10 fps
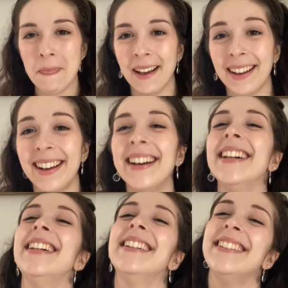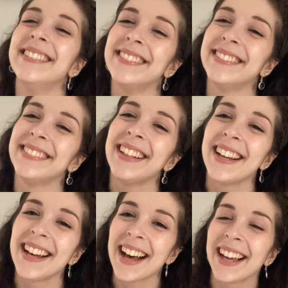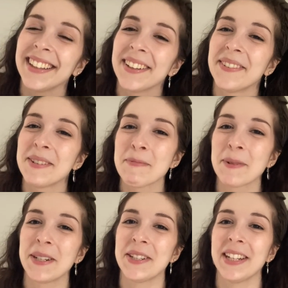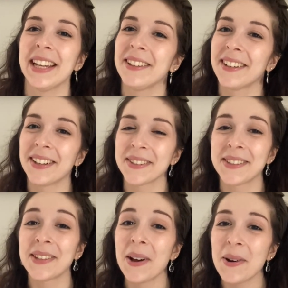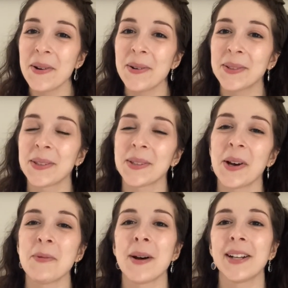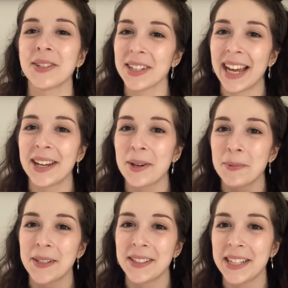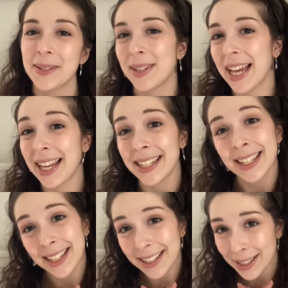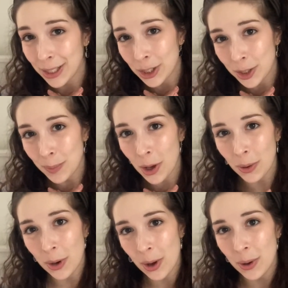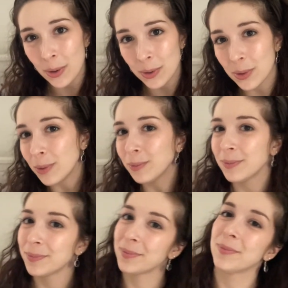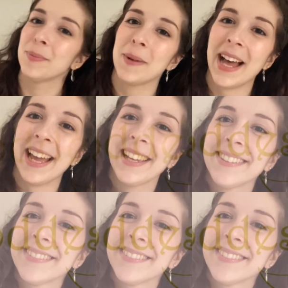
I love and appreciate you all so, so, so much. I hope to see you again tomorrow. Bye.